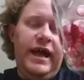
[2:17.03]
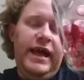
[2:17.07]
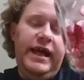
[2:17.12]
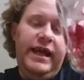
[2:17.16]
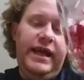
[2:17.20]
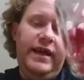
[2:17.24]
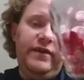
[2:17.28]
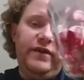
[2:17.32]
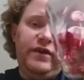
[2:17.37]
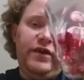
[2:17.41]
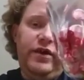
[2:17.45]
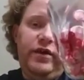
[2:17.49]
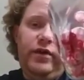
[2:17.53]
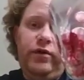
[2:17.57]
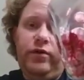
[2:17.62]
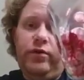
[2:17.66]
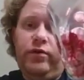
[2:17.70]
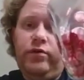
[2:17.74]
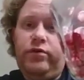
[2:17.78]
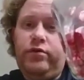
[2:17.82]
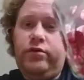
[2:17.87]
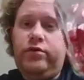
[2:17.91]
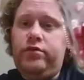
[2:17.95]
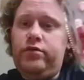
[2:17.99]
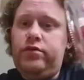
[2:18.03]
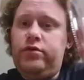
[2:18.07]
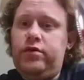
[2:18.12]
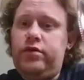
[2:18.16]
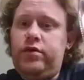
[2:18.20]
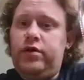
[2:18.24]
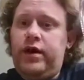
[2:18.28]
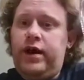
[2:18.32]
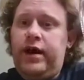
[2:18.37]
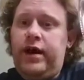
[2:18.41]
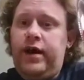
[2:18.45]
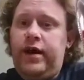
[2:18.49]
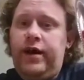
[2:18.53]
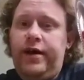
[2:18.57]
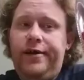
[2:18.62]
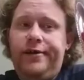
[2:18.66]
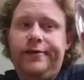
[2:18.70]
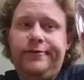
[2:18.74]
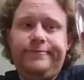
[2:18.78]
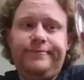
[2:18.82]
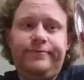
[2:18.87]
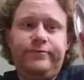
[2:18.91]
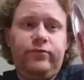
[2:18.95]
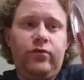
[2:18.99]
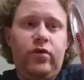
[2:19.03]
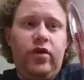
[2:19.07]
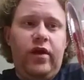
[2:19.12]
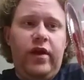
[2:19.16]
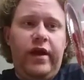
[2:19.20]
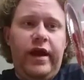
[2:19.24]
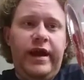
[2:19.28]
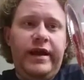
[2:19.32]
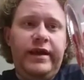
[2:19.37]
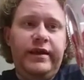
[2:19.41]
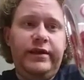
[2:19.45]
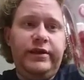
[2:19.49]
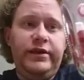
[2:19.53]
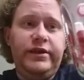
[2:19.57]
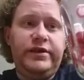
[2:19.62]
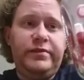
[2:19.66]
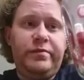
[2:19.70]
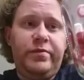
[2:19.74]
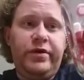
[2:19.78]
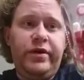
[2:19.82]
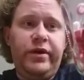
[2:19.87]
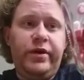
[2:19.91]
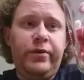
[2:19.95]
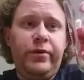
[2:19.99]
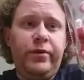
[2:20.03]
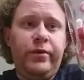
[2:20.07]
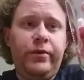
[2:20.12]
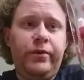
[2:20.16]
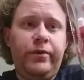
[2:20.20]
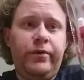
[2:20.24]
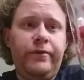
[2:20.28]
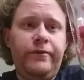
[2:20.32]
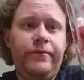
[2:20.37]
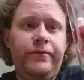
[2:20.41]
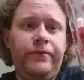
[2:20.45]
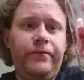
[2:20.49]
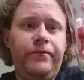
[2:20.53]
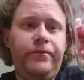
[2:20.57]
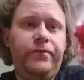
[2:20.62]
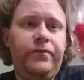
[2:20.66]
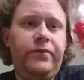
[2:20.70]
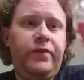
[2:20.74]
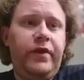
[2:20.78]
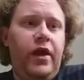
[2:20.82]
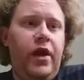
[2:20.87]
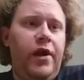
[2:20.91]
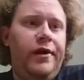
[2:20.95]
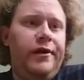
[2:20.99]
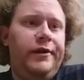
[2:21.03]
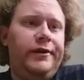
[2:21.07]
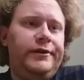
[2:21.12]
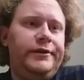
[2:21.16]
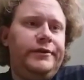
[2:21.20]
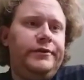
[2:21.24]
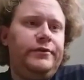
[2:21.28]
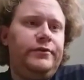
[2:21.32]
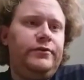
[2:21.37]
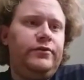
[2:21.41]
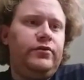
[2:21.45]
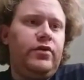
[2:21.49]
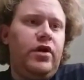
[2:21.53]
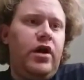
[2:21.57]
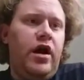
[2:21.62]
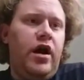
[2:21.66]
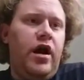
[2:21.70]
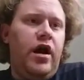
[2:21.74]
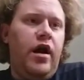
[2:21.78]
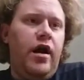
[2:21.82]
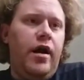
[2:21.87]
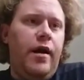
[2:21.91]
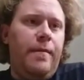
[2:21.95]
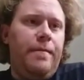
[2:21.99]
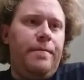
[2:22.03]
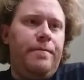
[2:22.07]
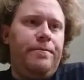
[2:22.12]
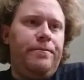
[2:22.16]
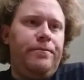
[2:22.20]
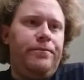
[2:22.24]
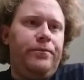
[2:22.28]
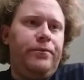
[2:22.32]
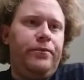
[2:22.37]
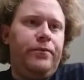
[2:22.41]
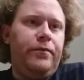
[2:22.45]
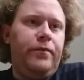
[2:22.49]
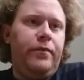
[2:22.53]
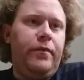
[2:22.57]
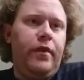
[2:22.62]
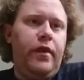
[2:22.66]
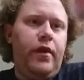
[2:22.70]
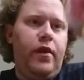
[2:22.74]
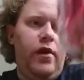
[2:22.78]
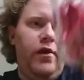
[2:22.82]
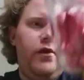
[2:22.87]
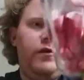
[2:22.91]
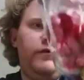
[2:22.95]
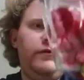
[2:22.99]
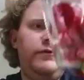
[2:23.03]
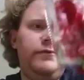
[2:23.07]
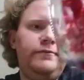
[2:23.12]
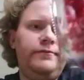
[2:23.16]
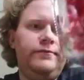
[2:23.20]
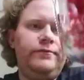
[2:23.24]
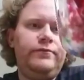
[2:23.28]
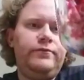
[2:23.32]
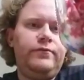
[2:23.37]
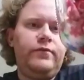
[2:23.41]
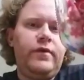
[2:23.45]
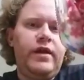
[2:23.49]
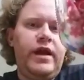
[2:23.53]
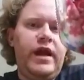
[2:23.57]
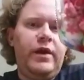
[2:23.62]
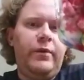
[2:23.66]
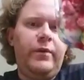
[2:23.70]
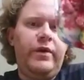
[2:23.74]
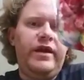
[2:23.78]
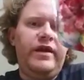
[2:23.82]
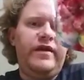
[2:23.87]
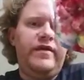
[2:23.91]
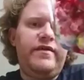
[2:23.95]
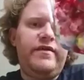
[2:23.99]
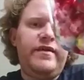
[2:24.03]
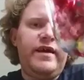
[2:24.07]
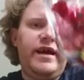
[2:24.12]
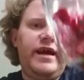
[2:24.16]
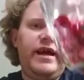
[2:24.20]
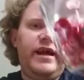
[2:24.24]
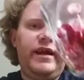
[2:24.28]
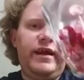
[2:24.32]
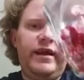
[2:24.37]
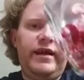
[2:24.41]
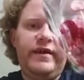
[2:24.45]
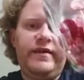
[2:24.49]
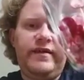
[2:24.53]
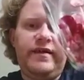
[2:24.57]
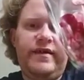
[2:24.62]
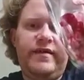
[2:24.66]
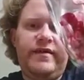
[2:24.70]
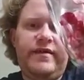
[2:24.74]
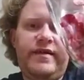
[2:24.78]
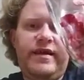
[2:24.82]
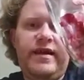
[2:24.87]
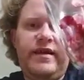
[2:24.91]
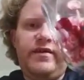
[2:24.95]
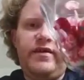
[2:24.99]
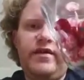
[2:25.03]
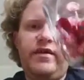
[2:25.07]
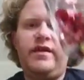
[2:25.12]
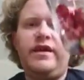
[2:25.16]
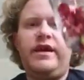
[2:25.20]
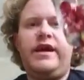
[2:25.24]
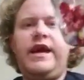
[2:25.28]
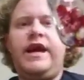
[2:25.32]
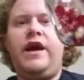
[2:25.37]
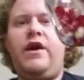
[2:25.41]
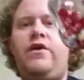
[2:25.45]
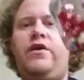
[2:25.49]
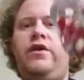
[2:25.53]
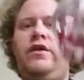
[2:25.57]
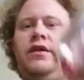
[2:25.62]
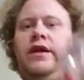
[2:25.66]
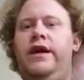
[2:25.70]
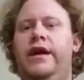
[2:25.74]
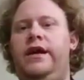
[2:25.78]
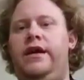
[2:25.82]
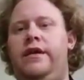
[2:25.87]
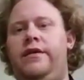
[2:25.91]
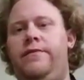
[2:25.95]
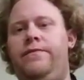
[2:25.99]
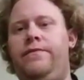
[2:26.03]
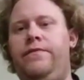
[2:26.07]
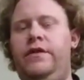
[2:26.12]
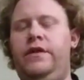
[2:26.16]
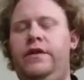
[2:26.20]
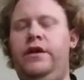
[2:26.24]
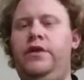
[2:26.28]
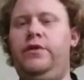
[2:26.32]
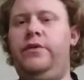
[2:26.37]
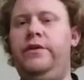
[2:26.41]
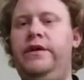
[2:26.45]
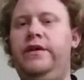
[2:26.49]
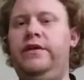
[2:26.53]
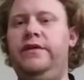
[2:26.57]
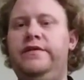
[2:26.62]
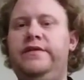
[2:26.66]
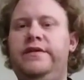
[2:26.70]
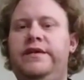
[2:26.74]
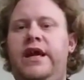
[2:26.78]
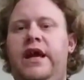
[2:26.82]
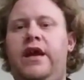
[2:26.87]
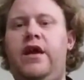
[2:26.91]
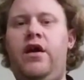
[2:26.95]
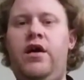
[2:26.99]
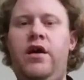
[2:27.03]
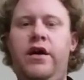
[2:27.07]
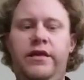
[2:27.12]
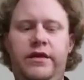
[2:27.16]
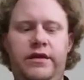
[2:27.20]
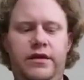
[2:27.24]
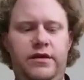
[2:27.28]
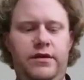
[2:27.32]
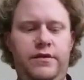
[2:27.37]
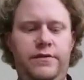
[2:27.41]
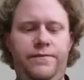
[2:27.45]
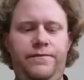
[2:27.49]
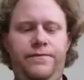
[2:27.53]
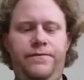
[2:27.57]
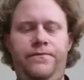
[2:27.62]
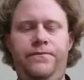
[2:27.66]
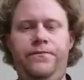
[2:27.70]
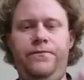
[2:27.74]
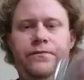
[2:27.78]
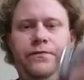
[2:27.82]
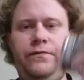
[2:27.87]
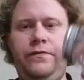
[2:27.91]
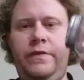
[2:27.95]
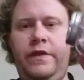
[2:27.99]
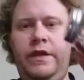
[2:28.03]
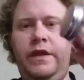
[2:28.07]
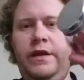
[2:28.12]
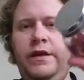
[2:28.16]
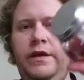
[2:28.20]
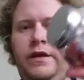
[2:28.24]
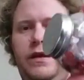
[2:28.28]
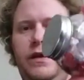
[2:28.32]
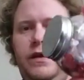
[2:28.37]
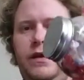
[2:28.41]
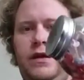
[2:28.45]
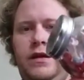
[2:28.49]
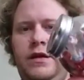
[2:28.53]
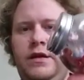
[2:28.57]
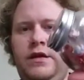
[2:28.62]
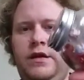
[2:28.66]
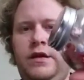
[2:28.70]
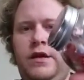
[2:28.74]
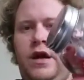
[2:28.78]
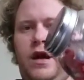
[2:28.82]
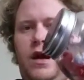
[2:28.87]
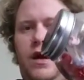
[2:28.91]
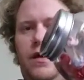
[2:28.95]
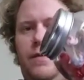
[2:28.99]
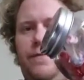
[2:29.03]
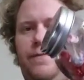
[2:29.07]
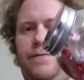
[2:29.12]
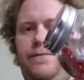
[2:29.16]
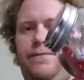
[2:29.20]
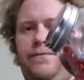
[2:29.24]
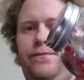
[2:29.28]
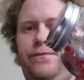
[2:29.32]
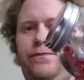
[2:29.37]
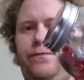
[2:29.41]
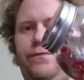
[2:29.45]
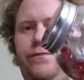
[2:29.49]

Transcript: It is cute, uh, and it looks pretty cool. Um, and when it's setting, because it sets on the counter, like it'll set on the um,